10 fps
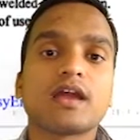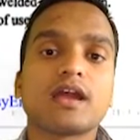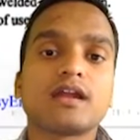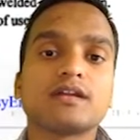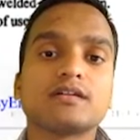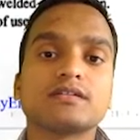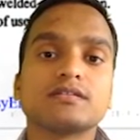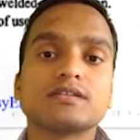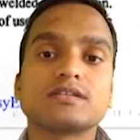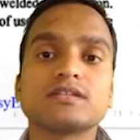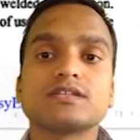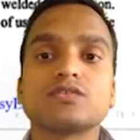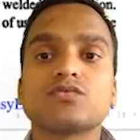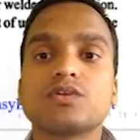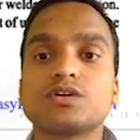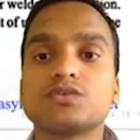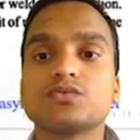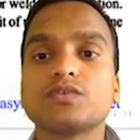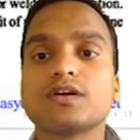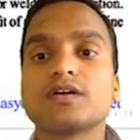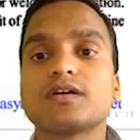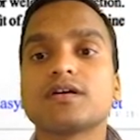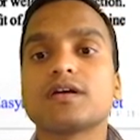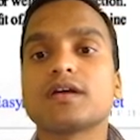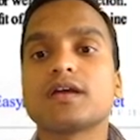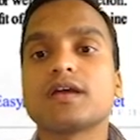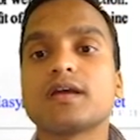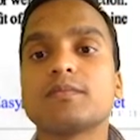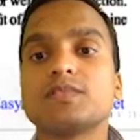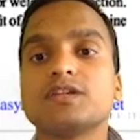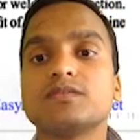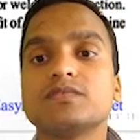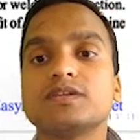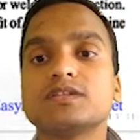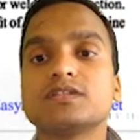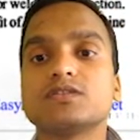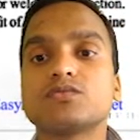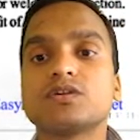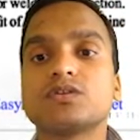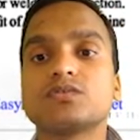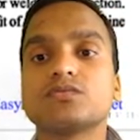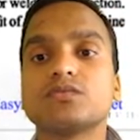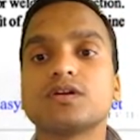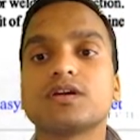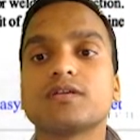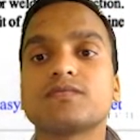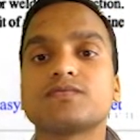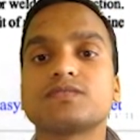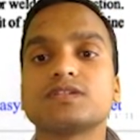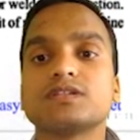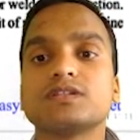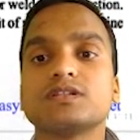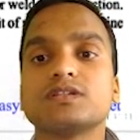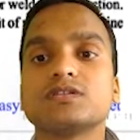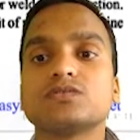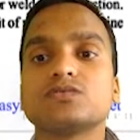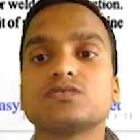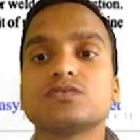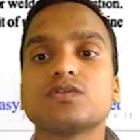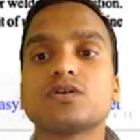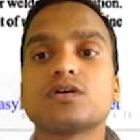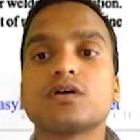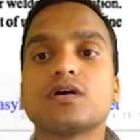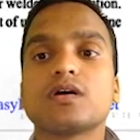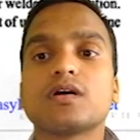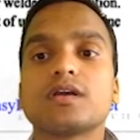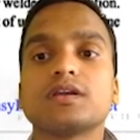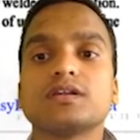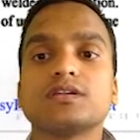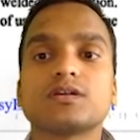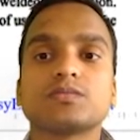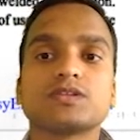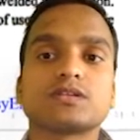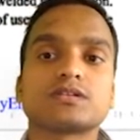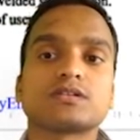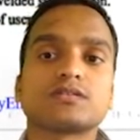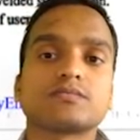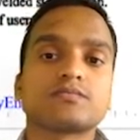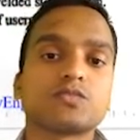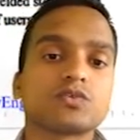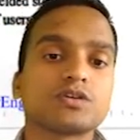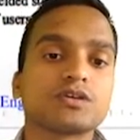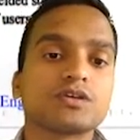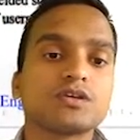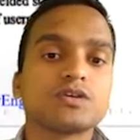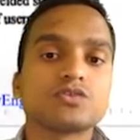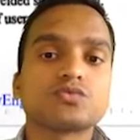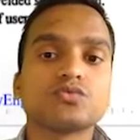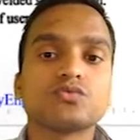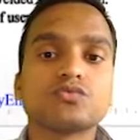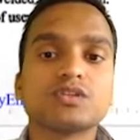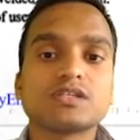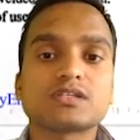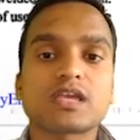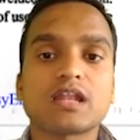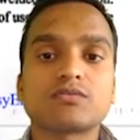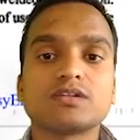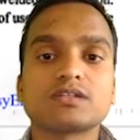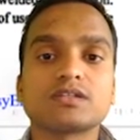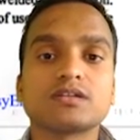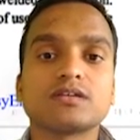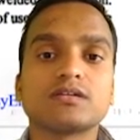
and this is equal to MDV is equal to FCD into area of the section. Okay, so this calculation